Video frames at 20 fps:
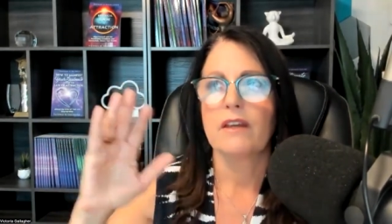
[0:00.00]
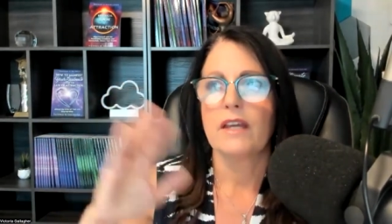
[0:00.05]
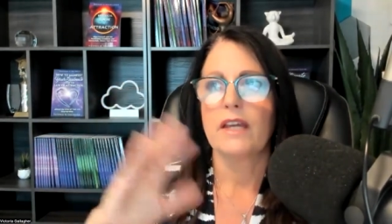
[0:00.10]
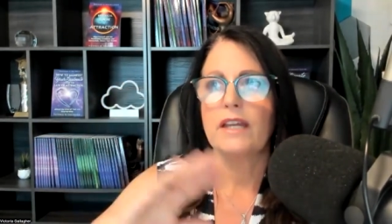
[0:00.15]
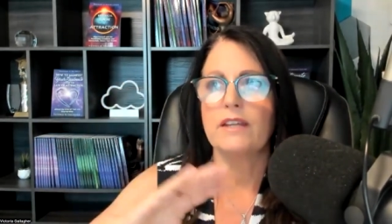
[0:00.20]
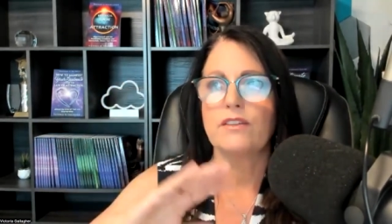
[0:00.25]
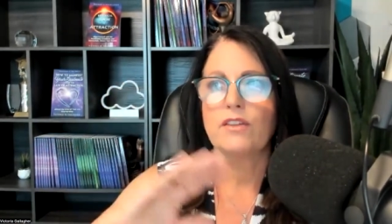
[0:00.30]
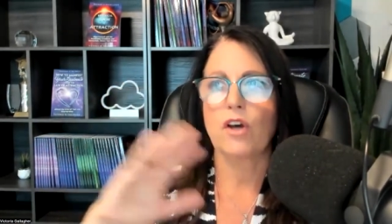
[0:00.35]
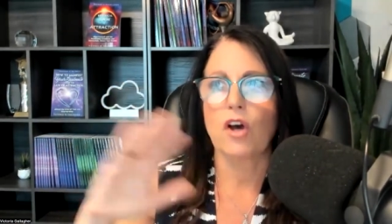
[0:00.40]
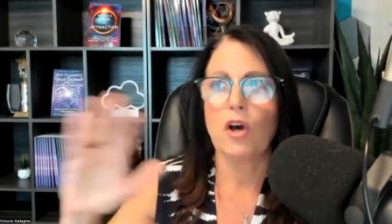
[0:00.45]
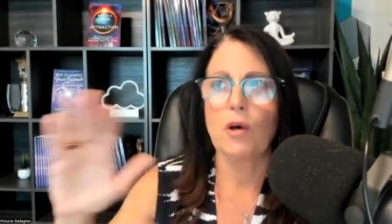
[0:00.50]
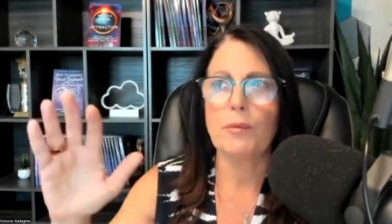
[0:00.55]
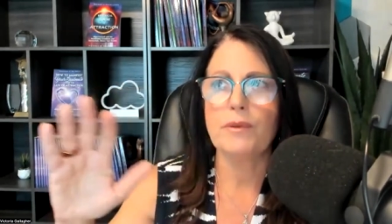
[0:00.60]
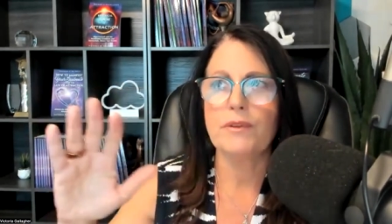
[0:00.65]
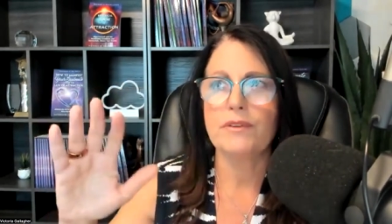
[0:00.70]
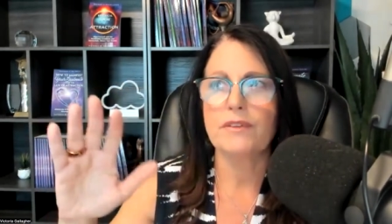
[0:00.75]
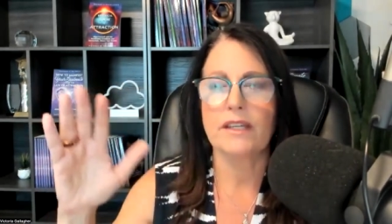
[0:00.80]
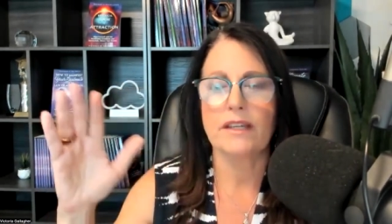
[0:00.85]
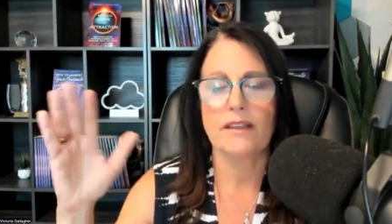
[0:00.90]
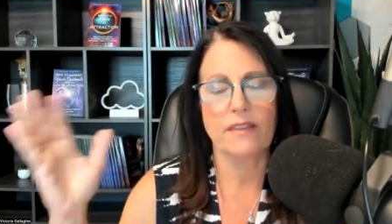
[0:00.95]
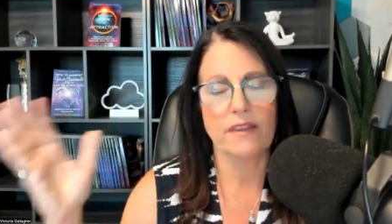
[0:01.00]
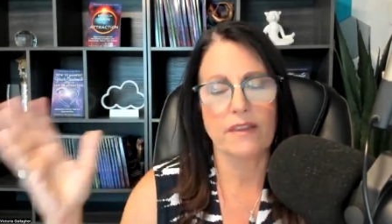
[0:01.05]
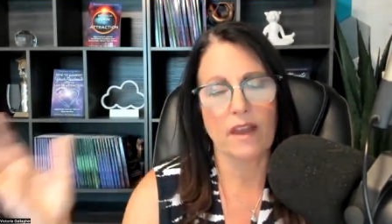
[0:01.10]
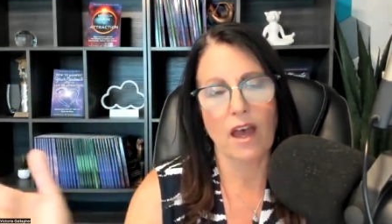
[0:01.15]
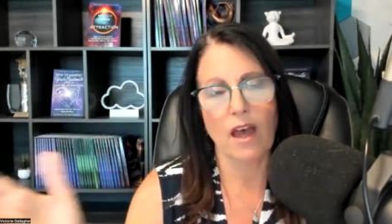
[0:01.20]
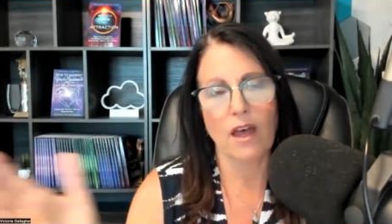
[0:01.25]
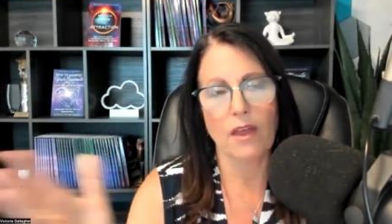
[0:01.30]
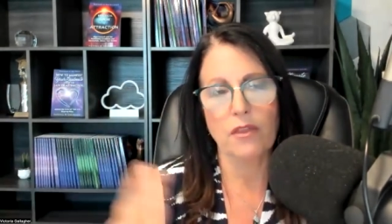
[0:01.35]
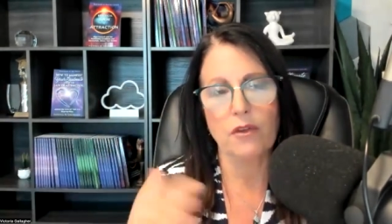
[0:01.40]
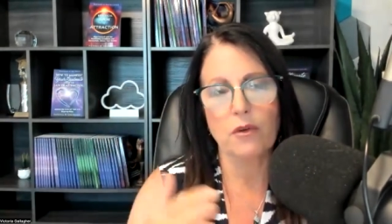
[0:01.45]
it's almost like the
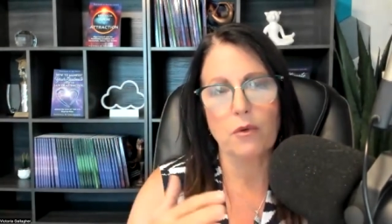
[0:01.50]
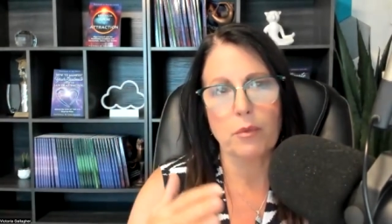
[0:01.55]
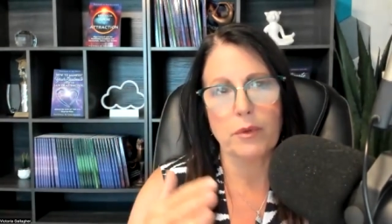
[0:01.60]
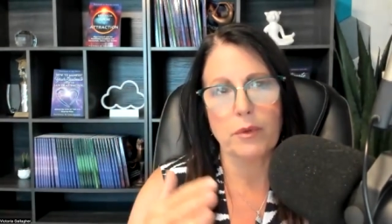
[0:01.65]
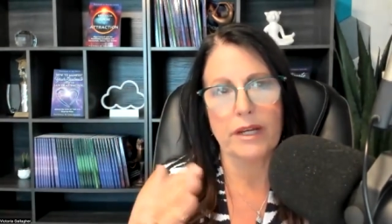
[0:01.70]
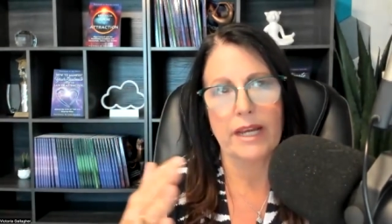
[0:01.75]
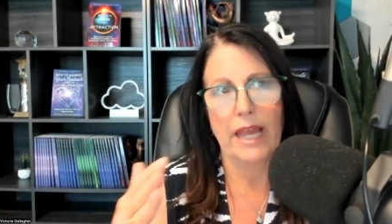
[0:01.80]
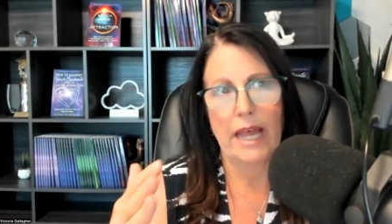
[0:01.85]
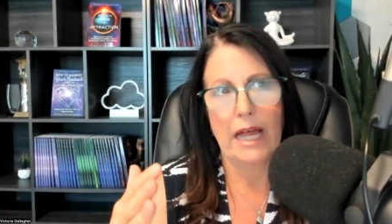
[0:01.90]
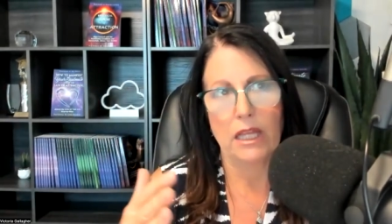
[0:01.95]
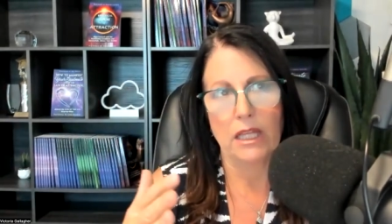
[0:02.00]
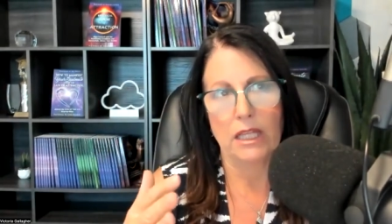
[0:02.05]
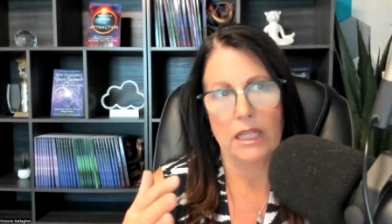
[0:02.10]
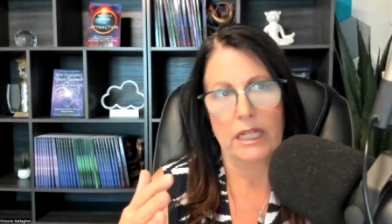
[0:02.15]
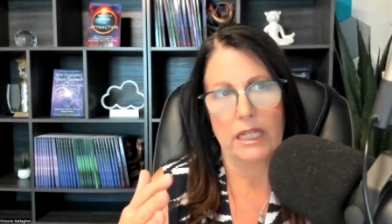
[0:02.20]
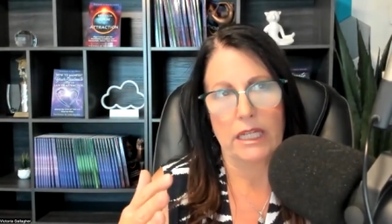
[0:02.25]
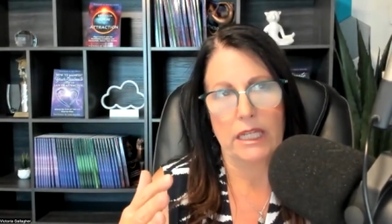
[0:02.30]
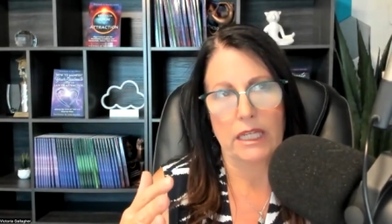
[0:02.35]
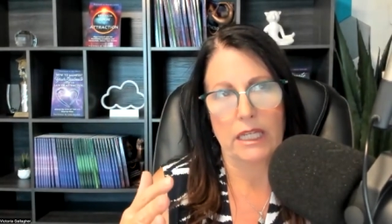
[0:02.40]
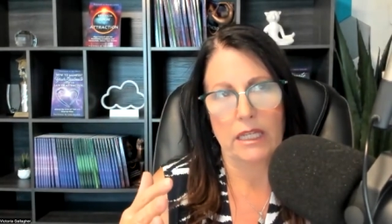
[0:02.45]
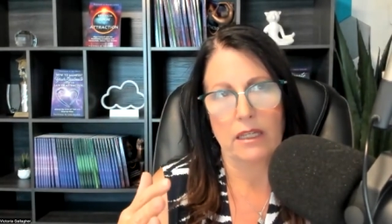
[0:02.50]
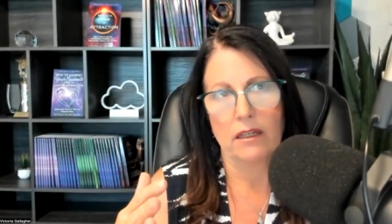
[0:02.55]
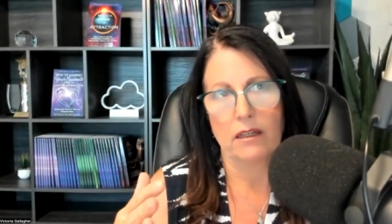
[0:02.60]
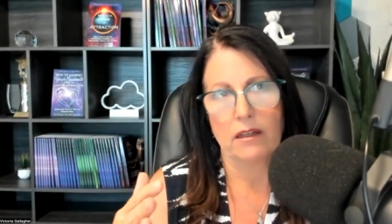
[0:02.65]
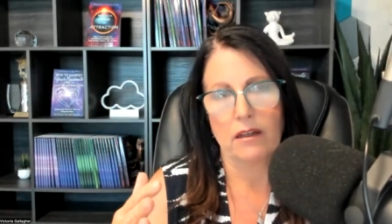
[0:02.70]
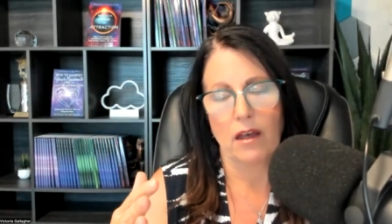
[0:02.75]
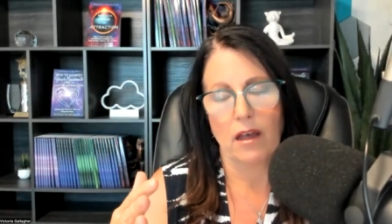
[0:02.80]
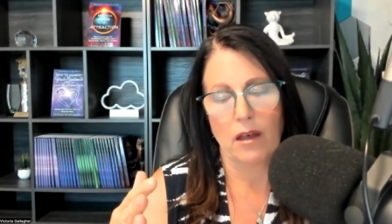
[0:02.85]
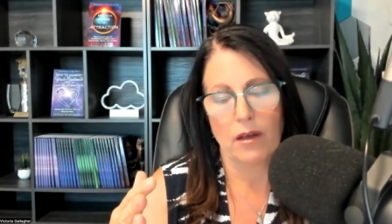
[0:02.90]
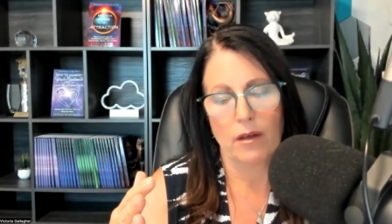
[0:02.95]
other reality
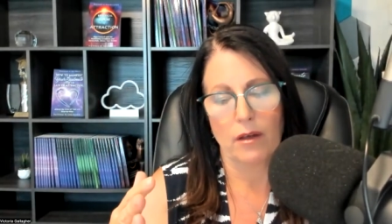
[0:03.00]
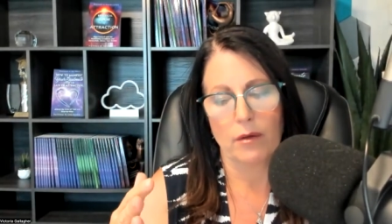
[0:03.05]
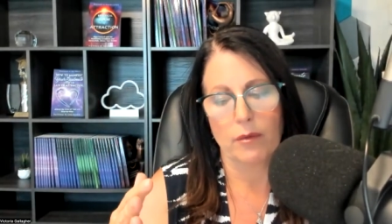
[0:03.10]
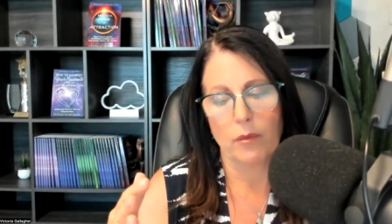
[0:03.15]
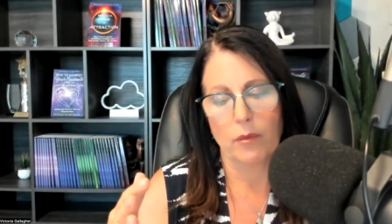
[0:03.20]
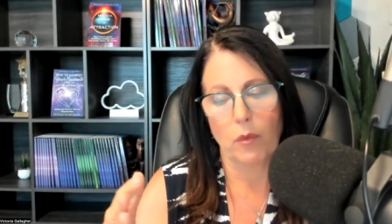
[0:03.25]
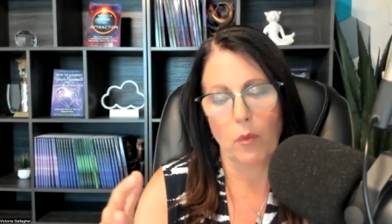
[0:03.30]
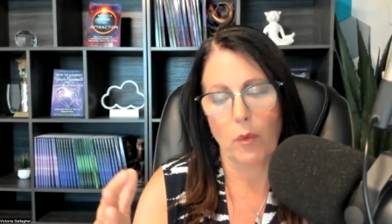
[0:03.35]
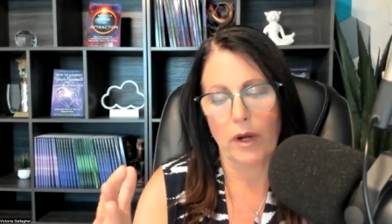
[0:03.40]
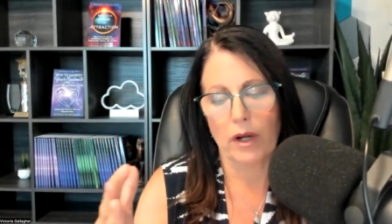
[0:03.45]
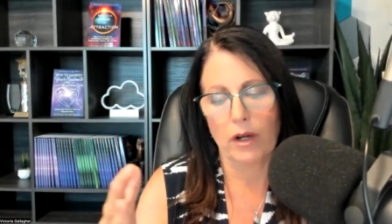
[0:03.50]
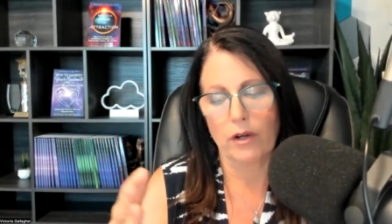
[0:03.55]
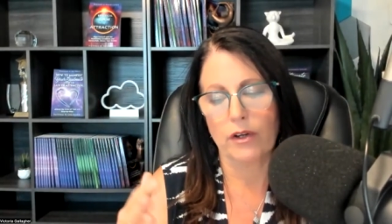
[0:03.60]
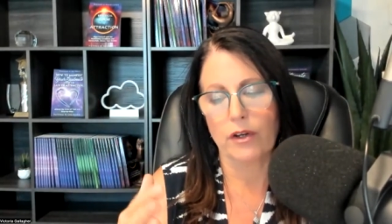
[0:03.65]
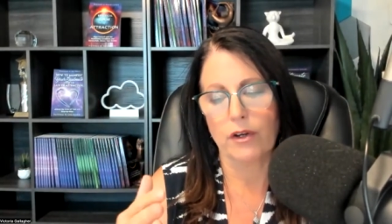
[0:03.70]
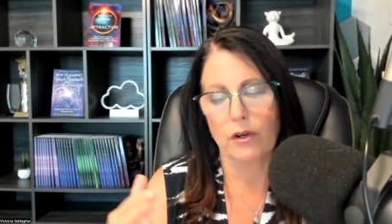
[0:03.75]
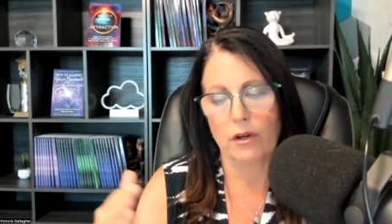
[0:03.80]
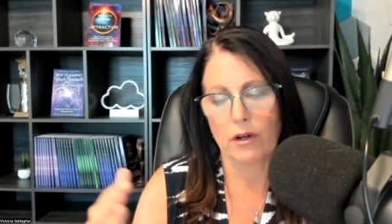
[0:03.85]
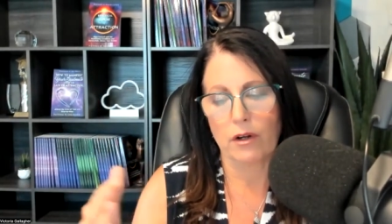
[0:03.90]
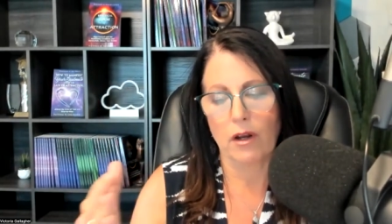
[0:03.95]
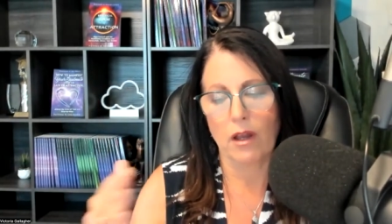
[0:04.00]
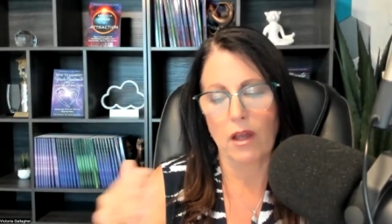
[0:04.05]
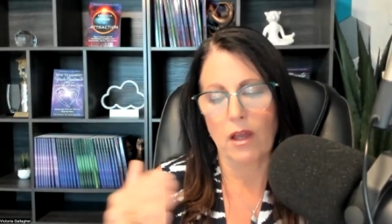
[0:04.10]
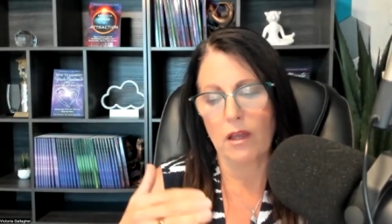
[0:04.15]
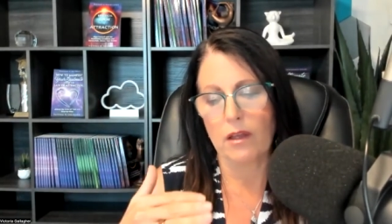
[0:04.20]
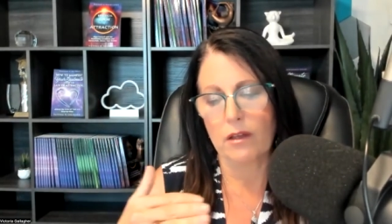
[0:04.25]
of where your